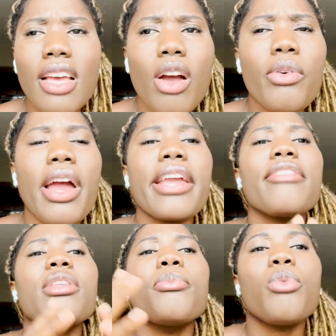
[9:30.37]
Oh, well, I
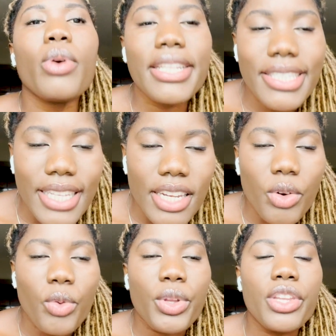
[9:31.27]
give them points and it
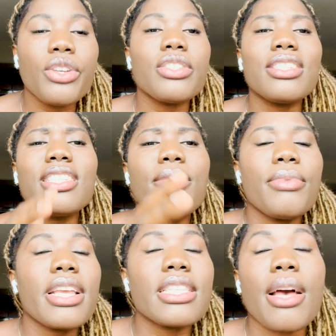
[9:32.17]
will reduce. The same
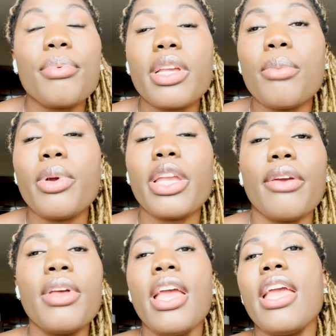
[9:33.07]
thing is applicable here.